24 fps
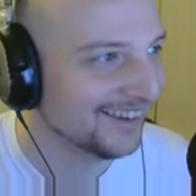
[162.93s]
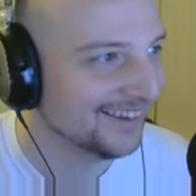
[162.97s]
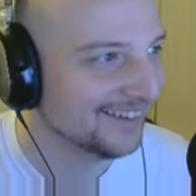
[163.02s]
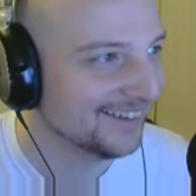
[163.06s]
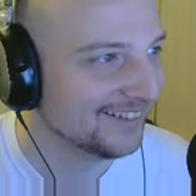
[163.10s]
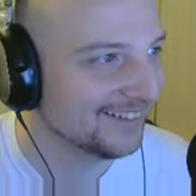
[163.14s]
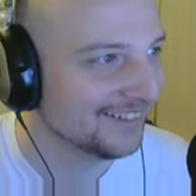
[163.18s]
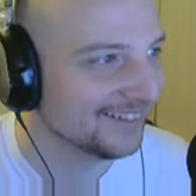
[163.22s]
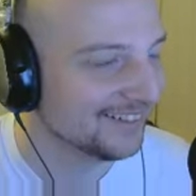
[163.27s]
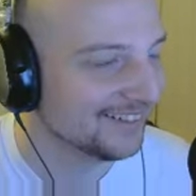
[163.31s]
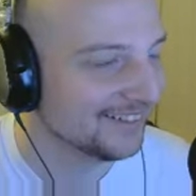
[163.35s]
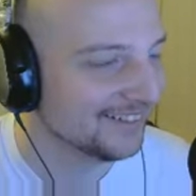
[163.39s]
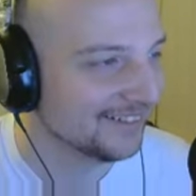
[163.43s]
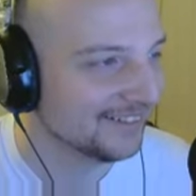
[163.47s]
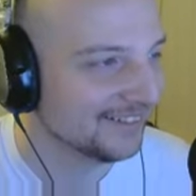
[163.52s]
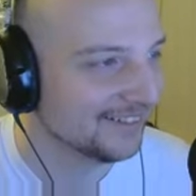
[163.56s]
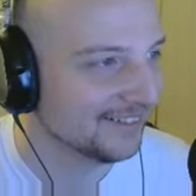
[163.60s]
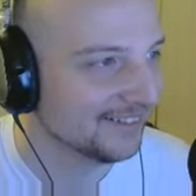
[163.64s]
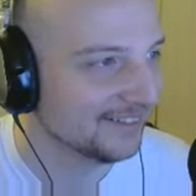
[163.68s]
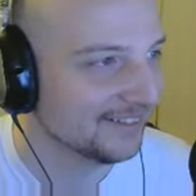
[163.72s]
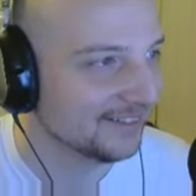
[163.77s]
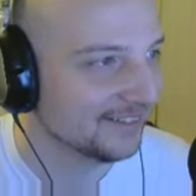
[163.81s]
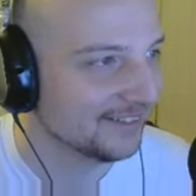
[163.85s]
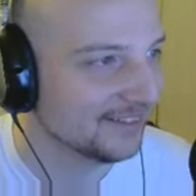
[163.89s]
And
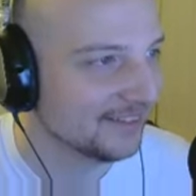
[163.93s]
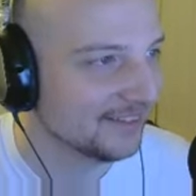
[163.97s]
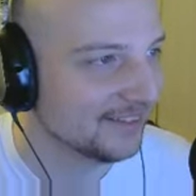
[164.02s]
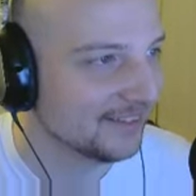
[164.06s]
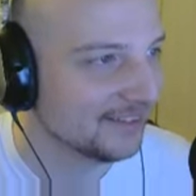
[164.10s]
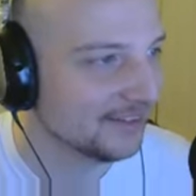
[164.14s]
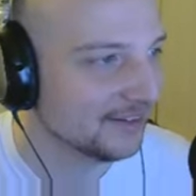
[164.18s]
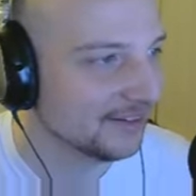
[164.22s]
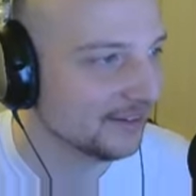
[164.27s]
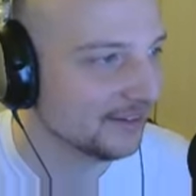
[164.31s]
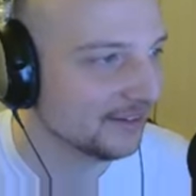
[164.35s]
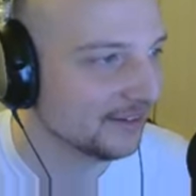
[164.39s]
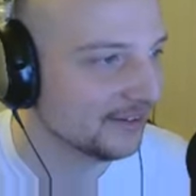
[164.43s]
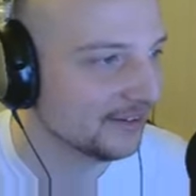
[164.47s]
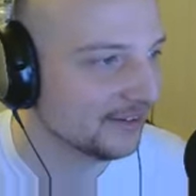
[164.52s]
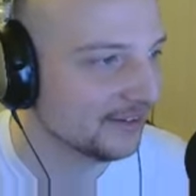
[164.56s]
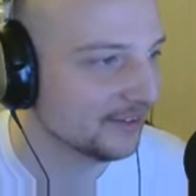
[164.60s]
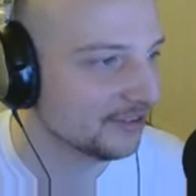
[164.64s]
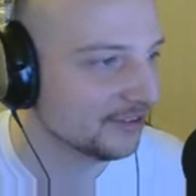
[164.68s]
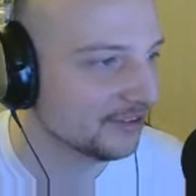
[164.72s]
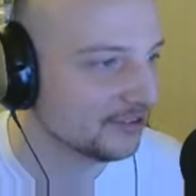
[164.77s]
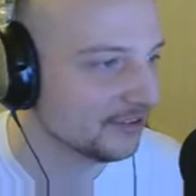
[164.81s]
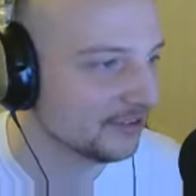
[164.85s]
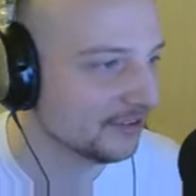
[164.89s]
the
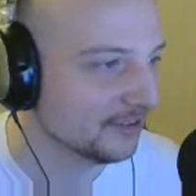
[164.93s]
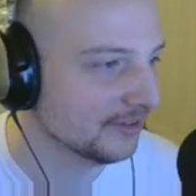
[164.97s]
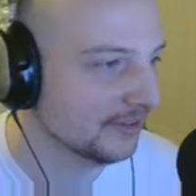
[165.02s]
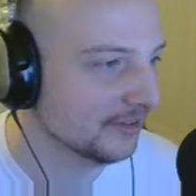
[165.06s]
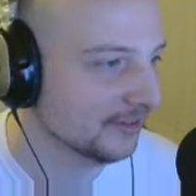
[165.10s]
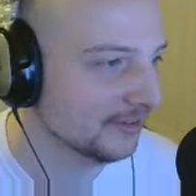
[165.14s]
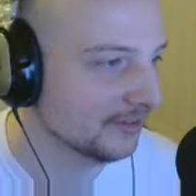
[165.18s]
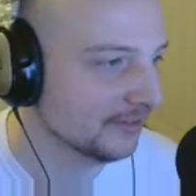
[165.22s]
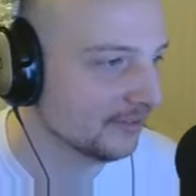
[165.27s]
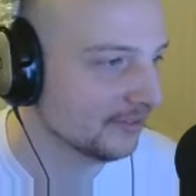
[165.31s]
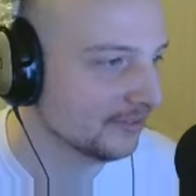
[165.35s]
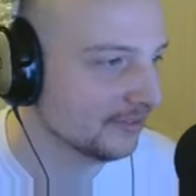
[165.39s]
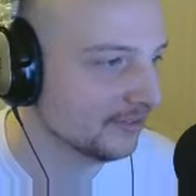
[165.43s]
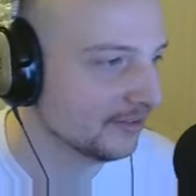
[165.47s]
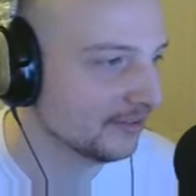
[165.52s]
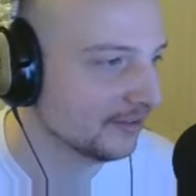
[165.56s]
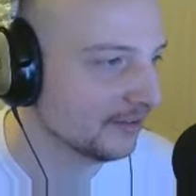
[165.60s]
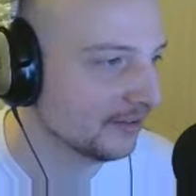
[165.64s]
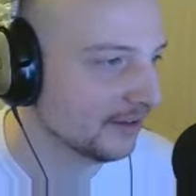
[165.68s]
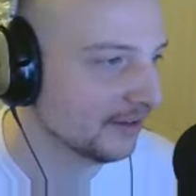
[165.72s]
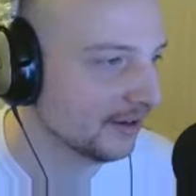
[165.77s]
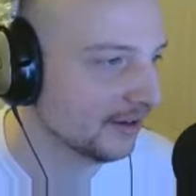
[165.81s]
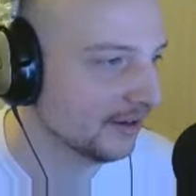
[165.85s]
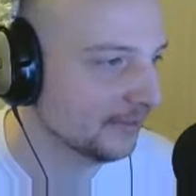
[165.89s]
architecture is
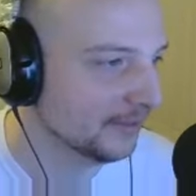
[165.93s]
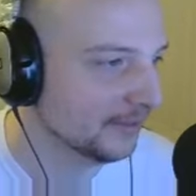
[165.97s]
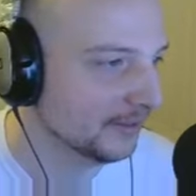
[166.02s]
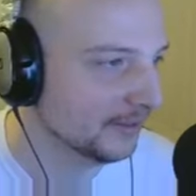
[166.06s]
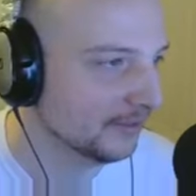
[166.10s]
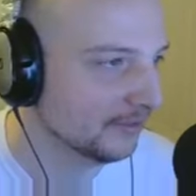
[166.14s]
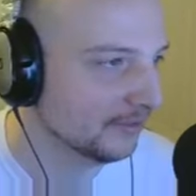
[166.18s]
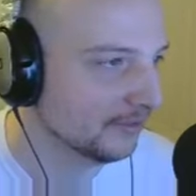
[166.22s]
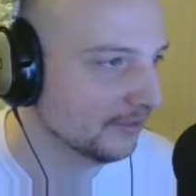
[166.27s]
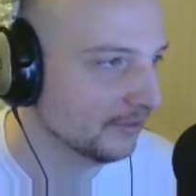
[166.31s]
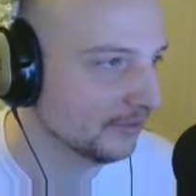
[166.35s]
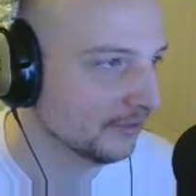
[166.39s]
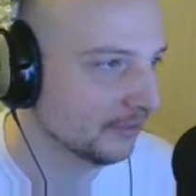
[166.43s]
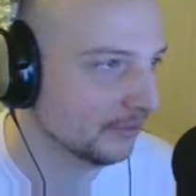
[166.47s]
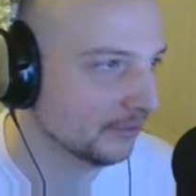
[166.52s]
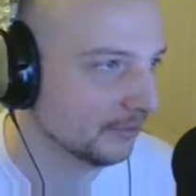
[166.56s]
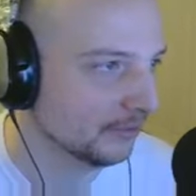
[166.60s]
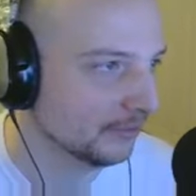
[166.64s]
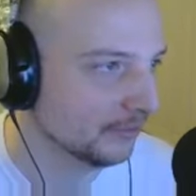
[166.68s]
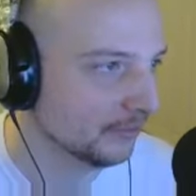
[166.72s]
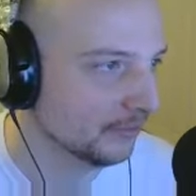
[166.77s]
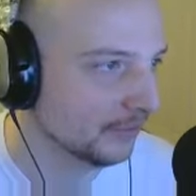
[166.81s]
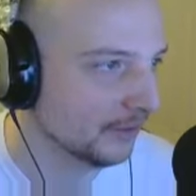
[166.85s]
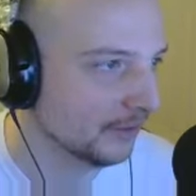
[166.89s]
common,
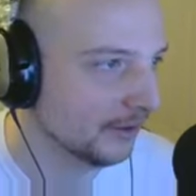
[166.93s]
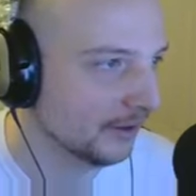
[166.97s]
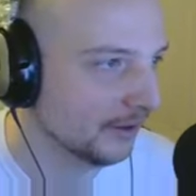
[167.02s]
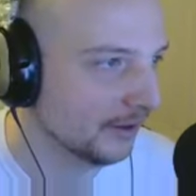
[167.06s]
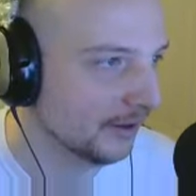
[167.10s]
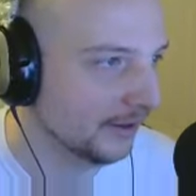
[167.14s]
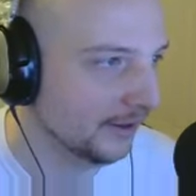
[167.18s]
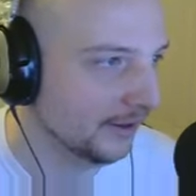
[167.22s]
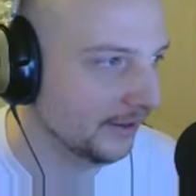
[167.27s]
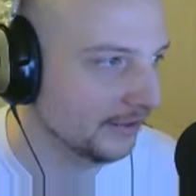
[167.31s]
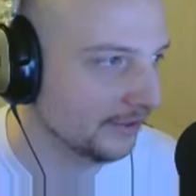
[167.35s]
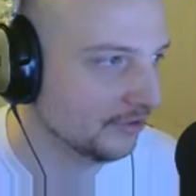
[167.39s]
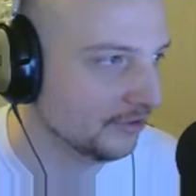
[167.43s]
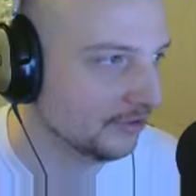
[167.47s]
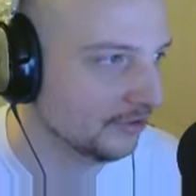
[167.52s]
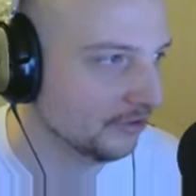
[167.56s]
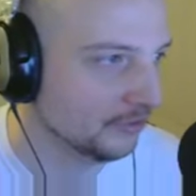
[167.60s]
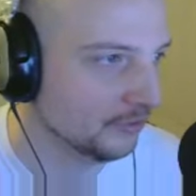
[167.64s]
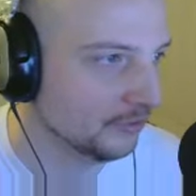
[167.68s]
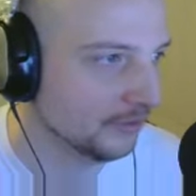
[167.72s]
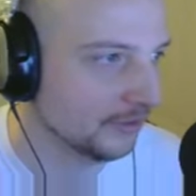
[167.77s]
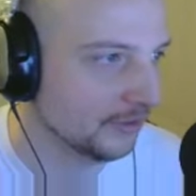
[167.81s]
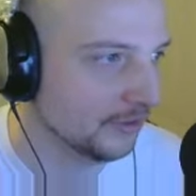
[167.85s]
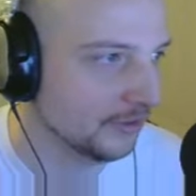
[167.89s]
so I could
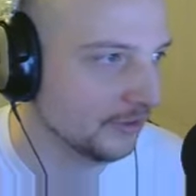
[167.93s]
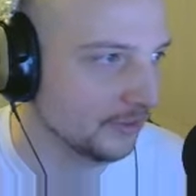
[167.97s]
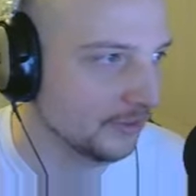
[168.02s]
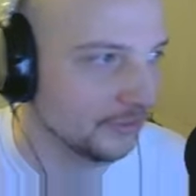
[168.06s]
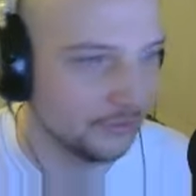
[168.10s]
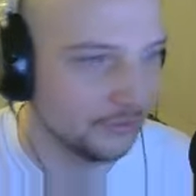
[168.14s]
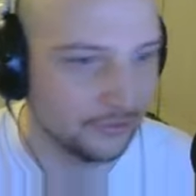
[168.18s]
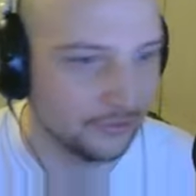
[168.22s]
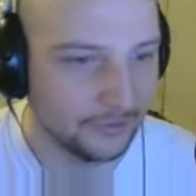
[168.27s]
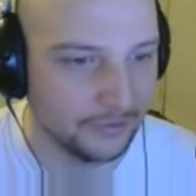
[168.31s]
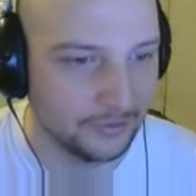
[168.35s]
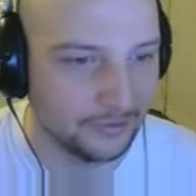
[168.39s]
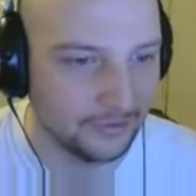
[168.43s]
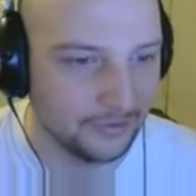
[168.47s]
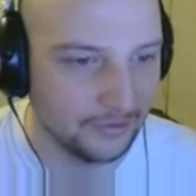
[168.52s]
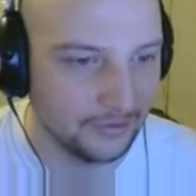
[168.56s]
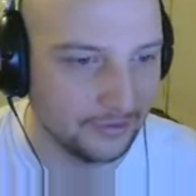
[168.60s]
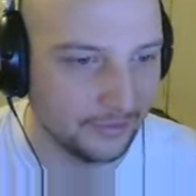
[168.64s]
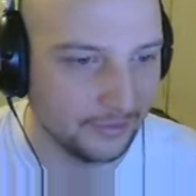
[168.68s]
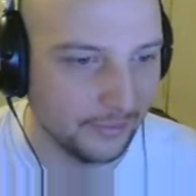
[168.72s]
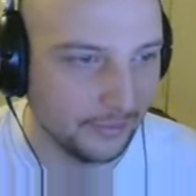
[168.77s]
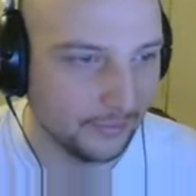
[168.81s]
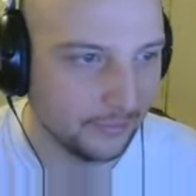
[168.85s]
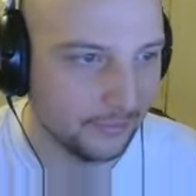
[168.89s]
just run the Odroid
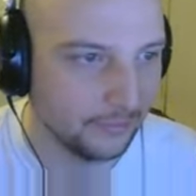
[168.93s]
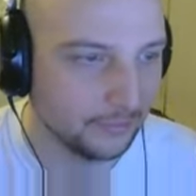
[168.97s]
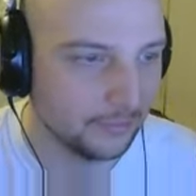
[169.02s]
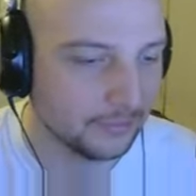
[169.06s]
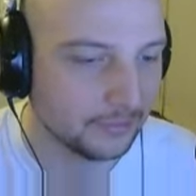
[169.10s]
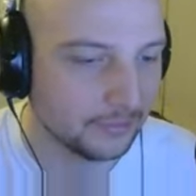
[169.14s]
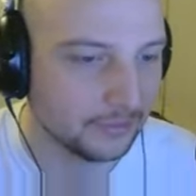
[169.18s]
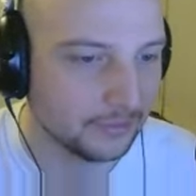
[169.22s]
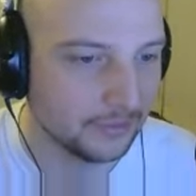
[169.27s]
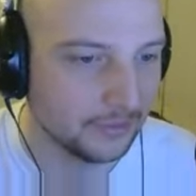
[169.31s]
C2.